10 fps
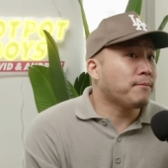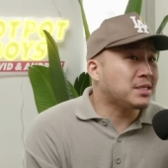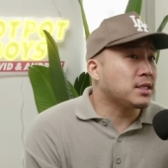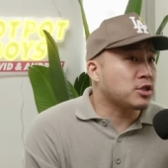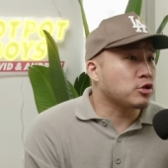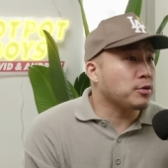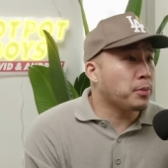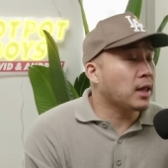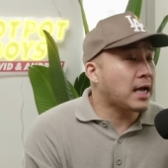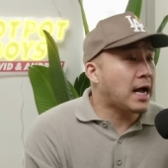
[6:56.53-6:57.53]
businesses are
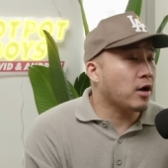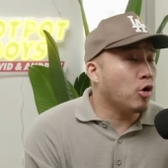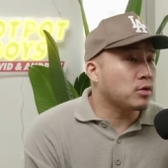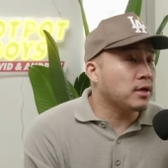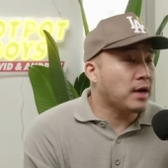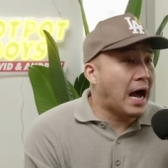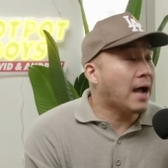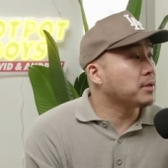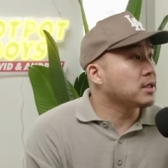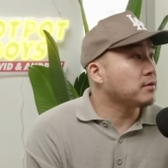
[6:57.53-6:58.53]
pulling out of Oakland, Dude, I
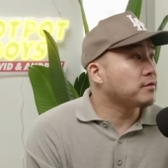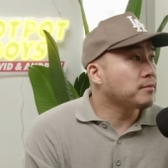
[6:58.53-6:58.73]
believe.